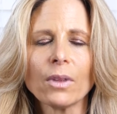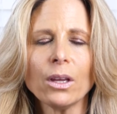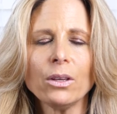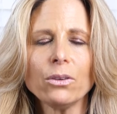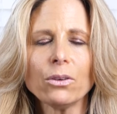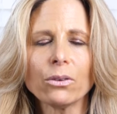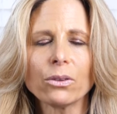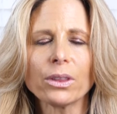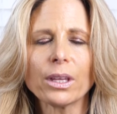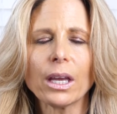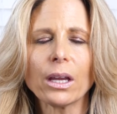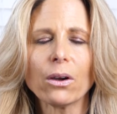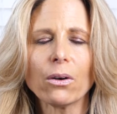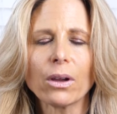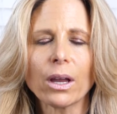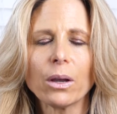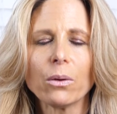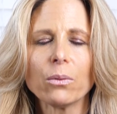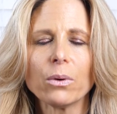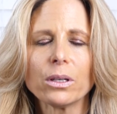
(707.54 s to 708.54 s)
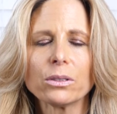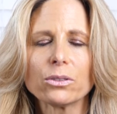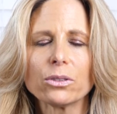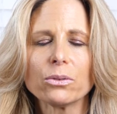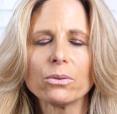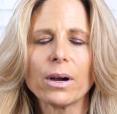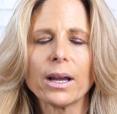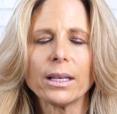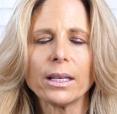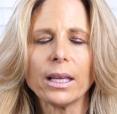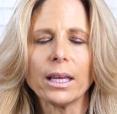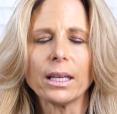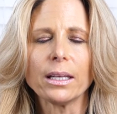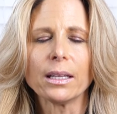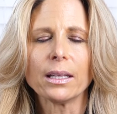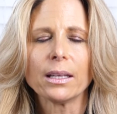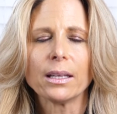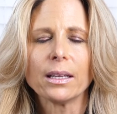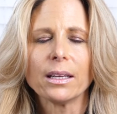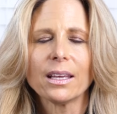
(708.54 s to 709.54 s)
and you'll think, okay, what do I
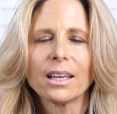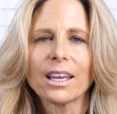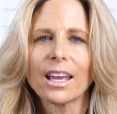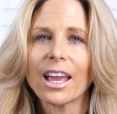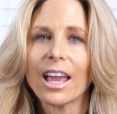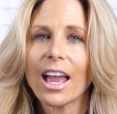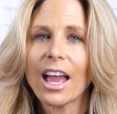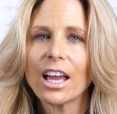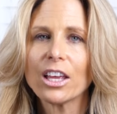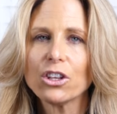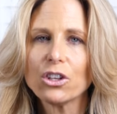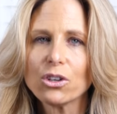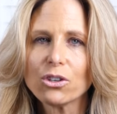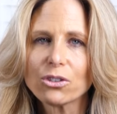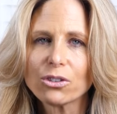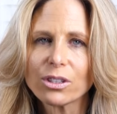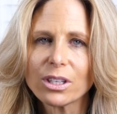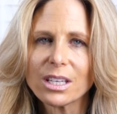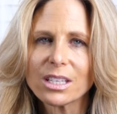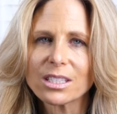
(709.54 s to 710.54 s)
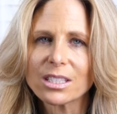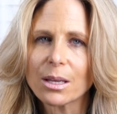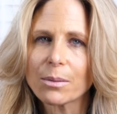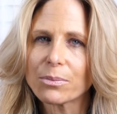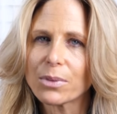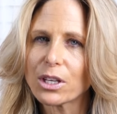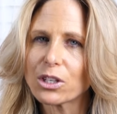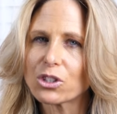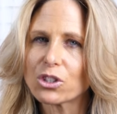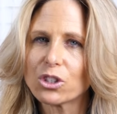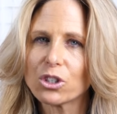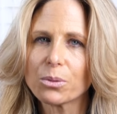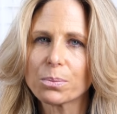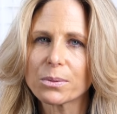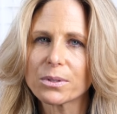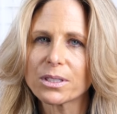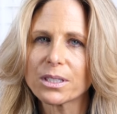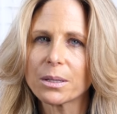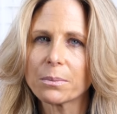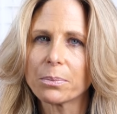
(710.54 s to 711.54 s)
need? And usually it's something
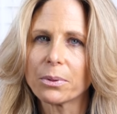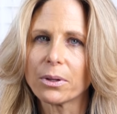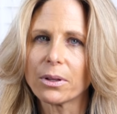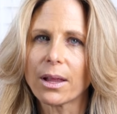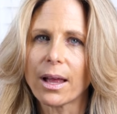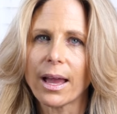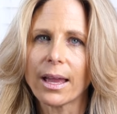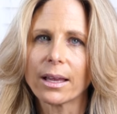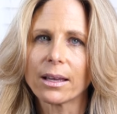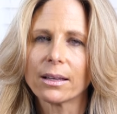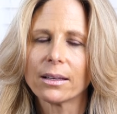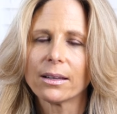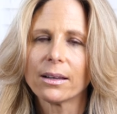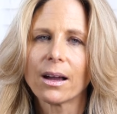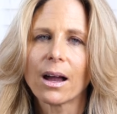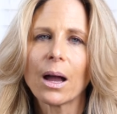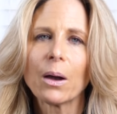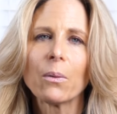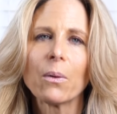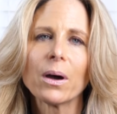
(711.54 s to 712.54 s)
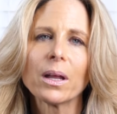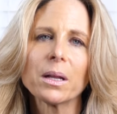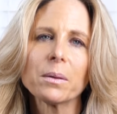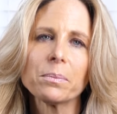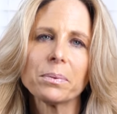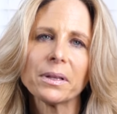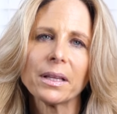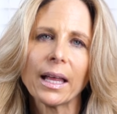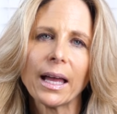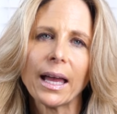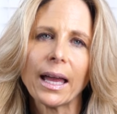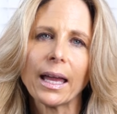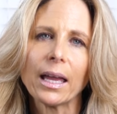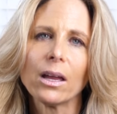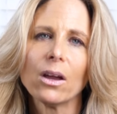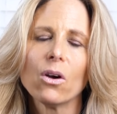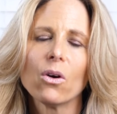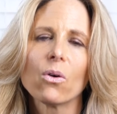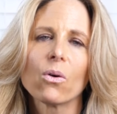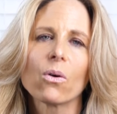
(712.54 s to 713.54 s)
super simple like, I want to
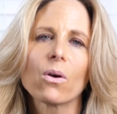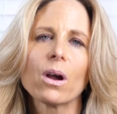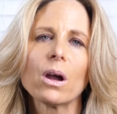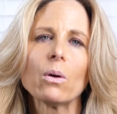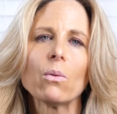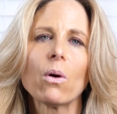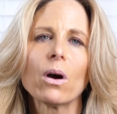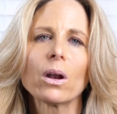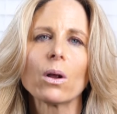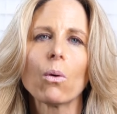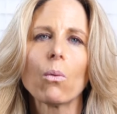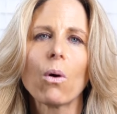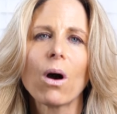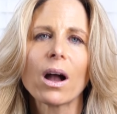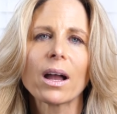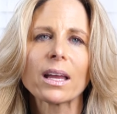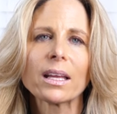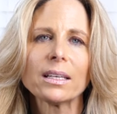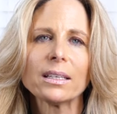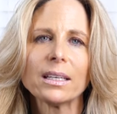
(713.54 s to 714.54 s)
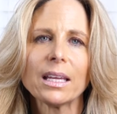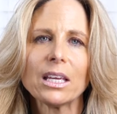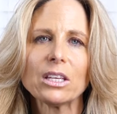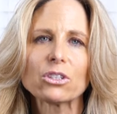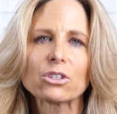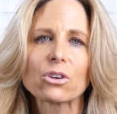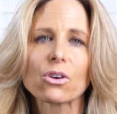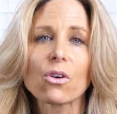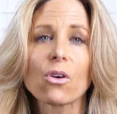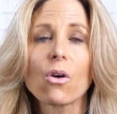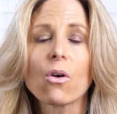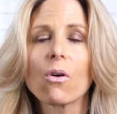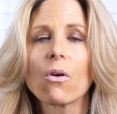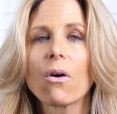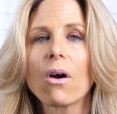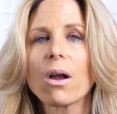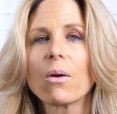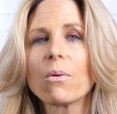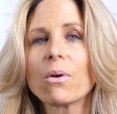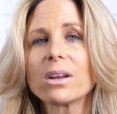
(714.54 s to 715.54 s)
play, or I want to walk in nature,
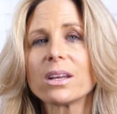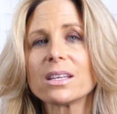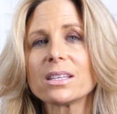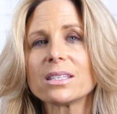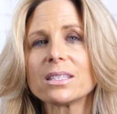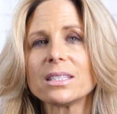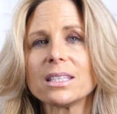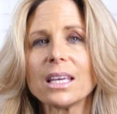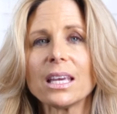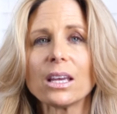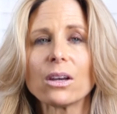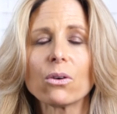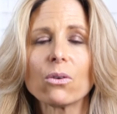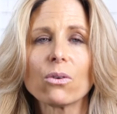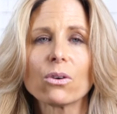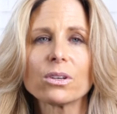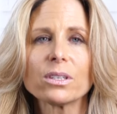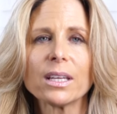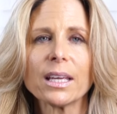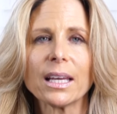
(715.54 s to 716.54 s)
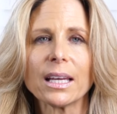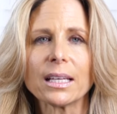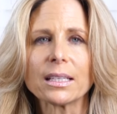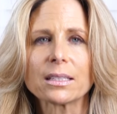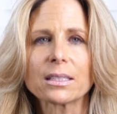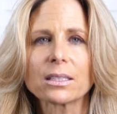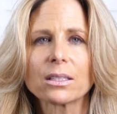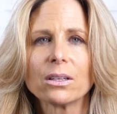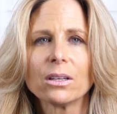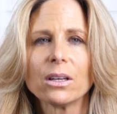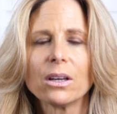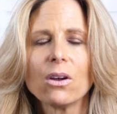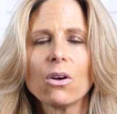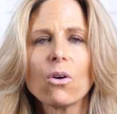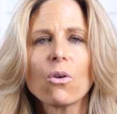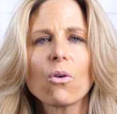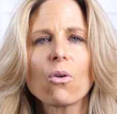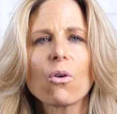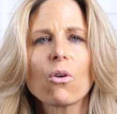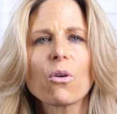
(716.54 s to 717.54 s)
or I want to sing or dance.
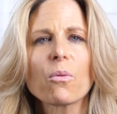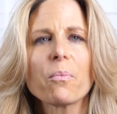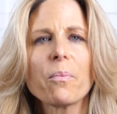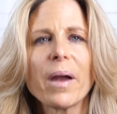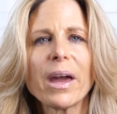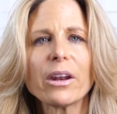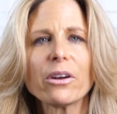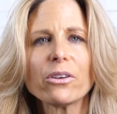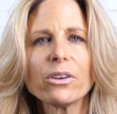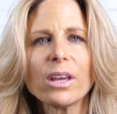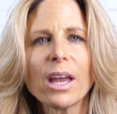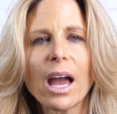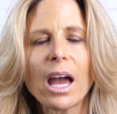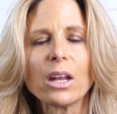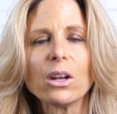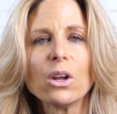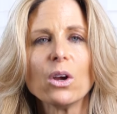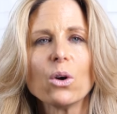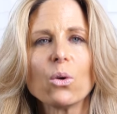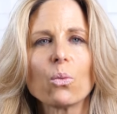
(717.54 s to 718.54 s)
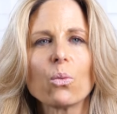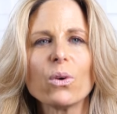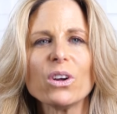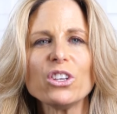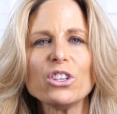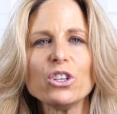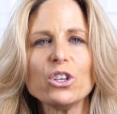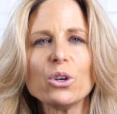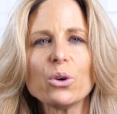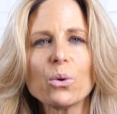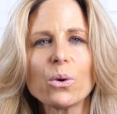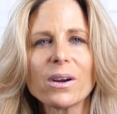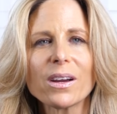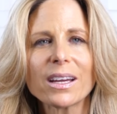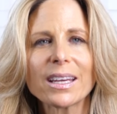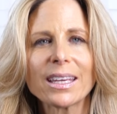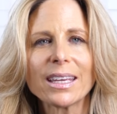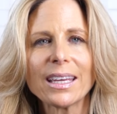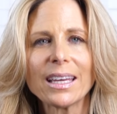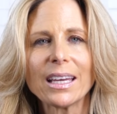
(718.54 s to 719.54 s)
Or better yet, when you
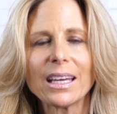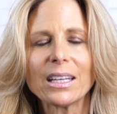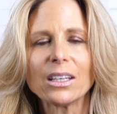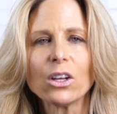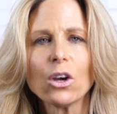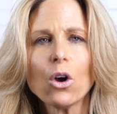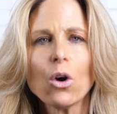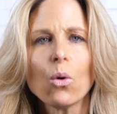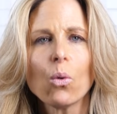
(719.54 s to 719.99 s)
were a kid,